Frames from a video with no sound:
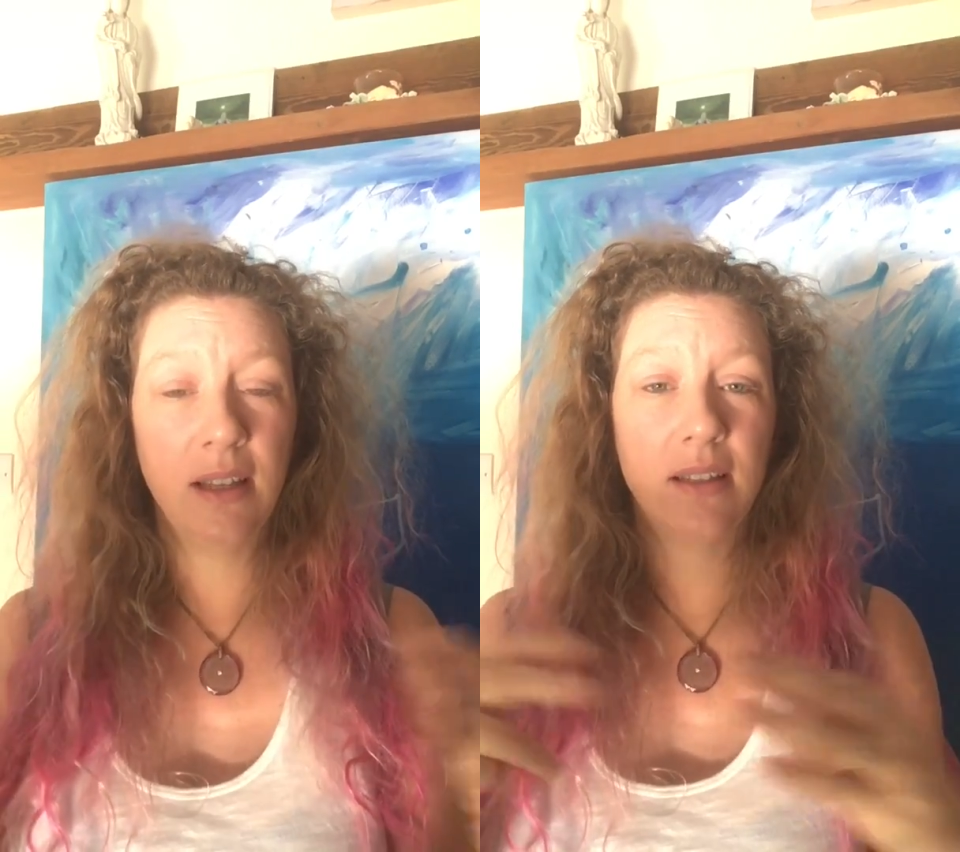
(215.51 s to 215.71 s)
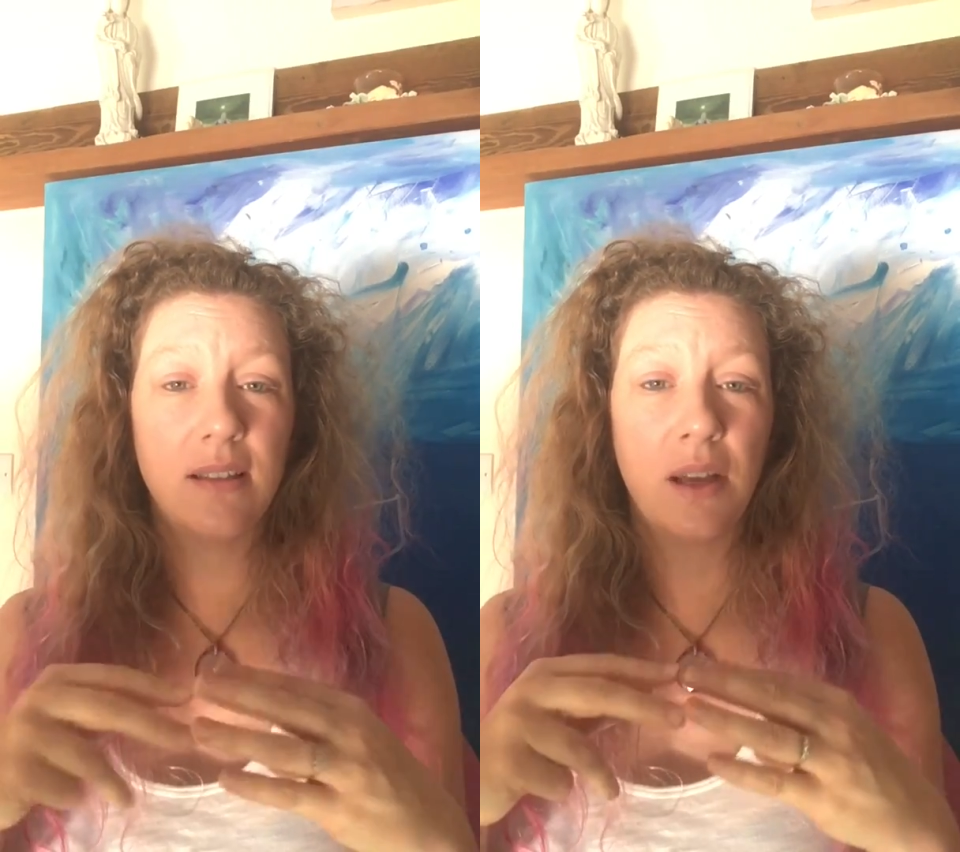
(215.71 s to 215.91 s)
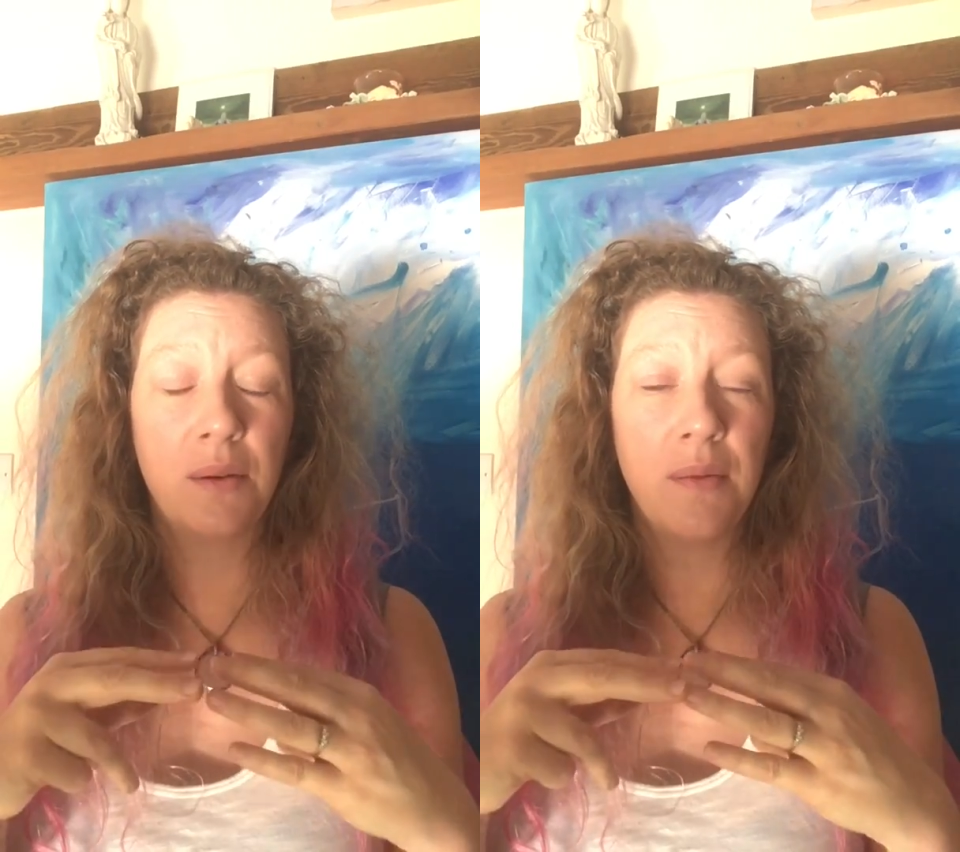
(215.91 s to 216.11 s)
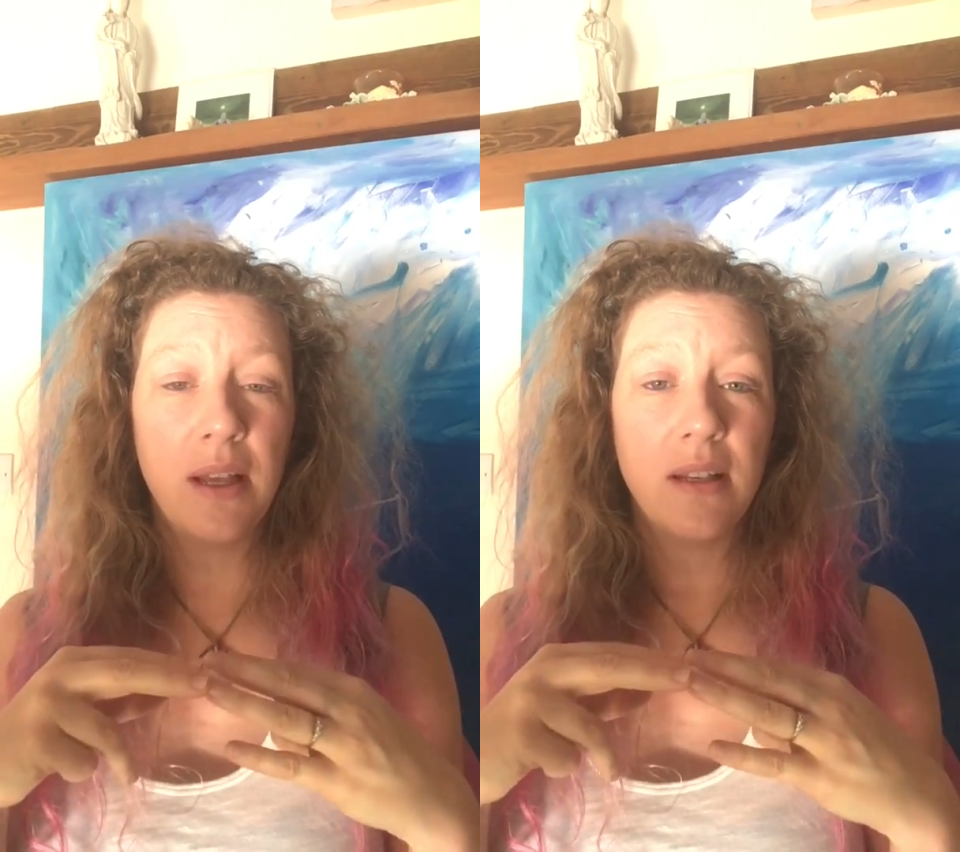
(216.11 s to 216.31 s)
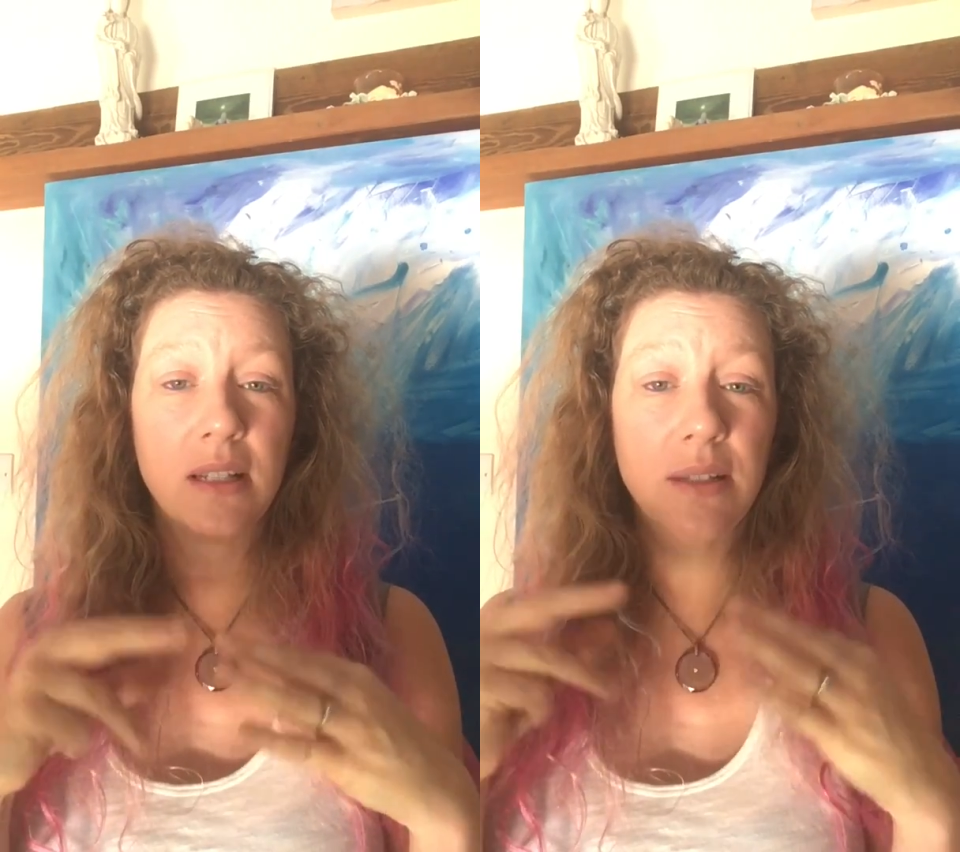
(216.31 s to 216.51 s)
So
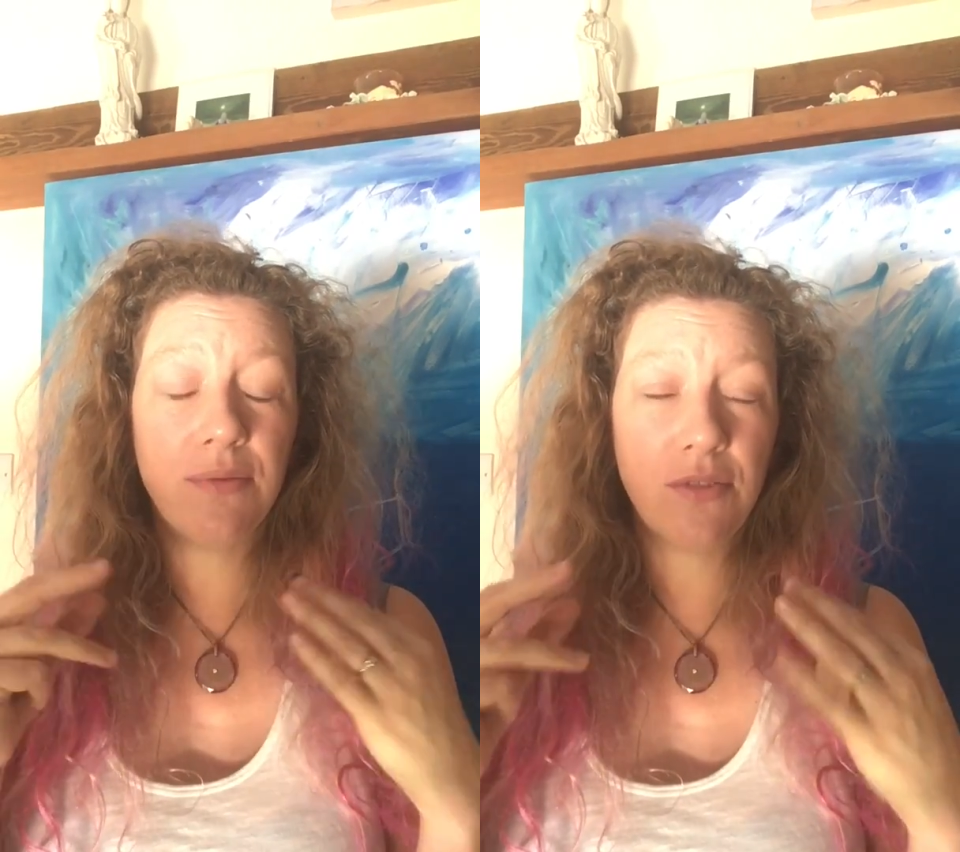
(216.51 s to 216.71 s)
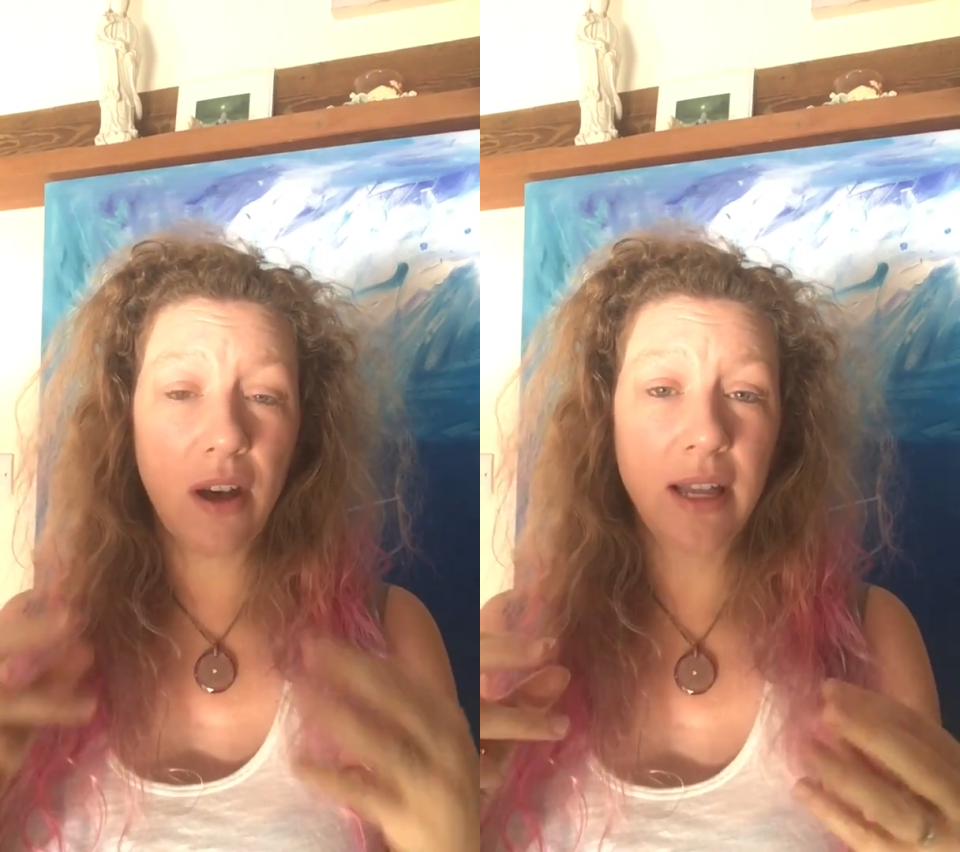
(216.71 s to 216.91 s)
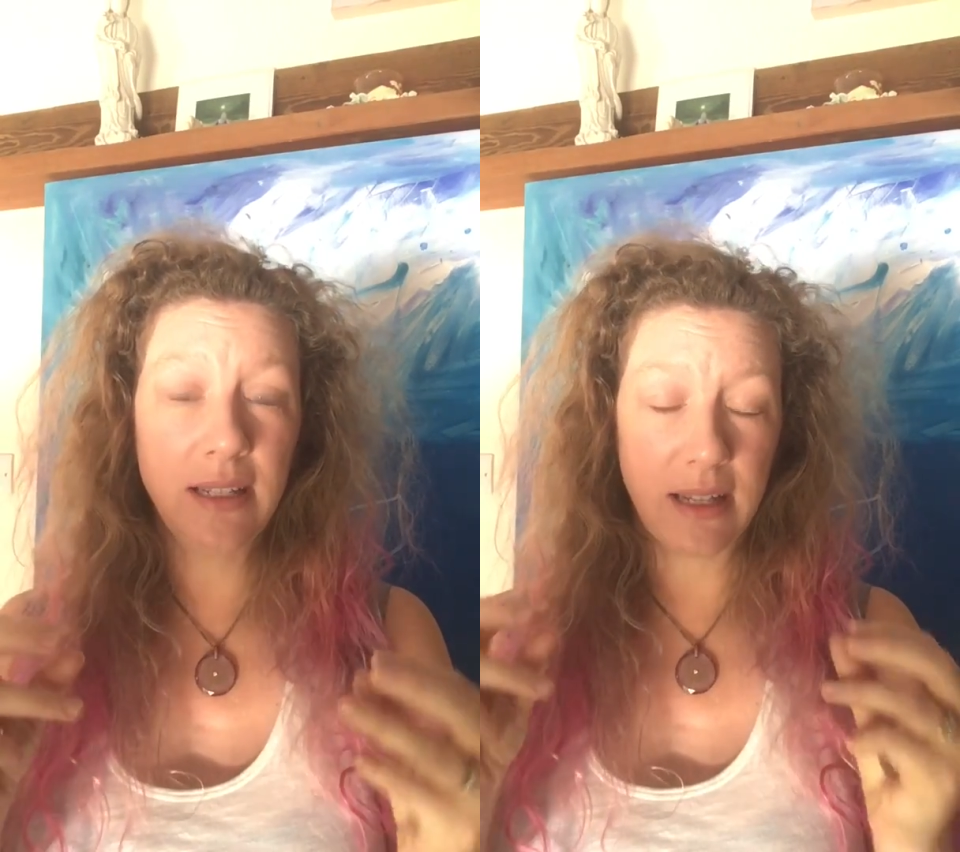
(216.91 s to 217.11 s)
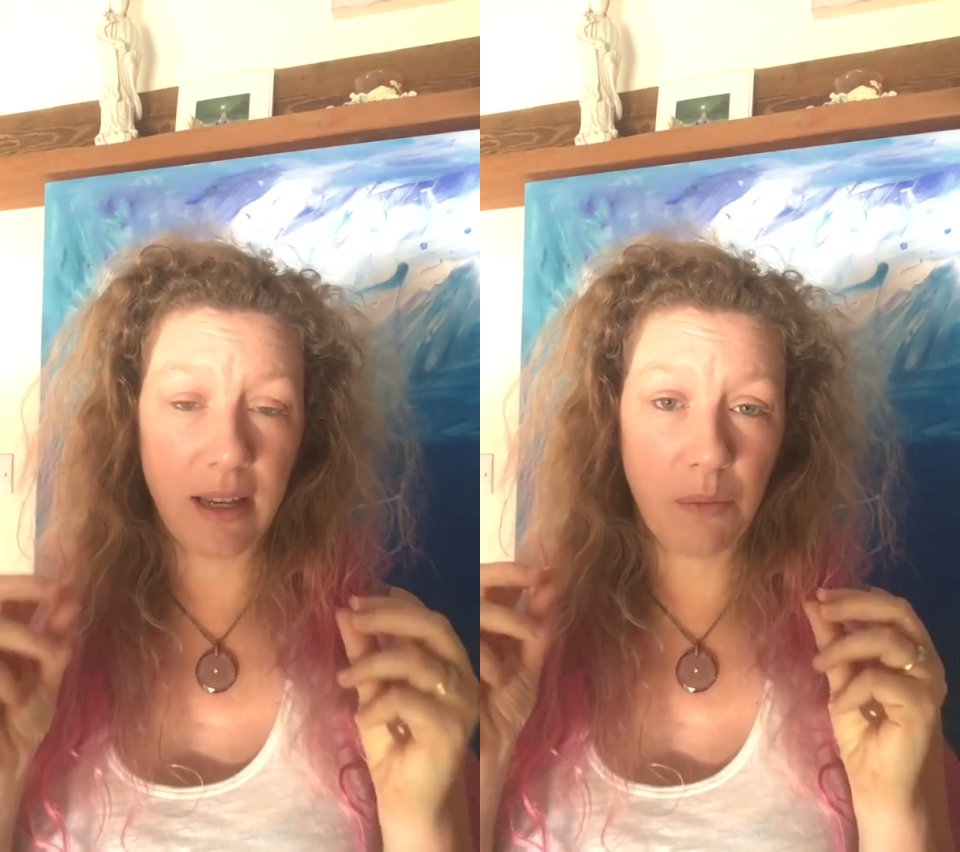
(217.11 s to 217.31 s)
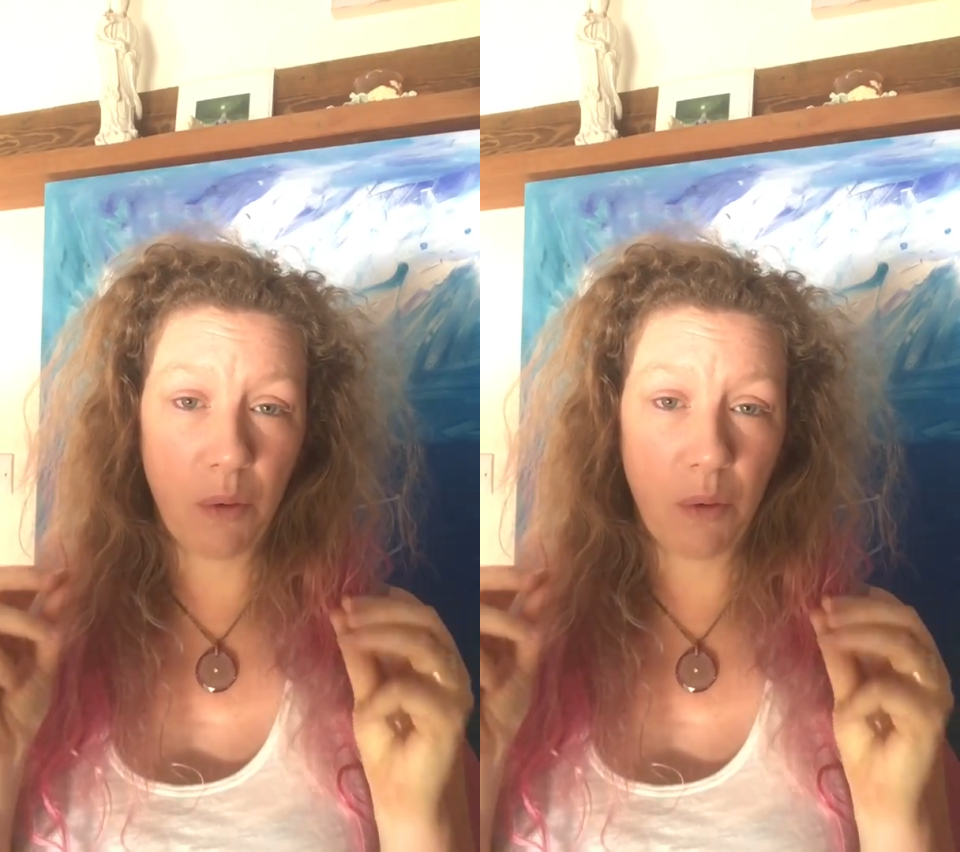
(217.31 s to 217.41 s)
just finding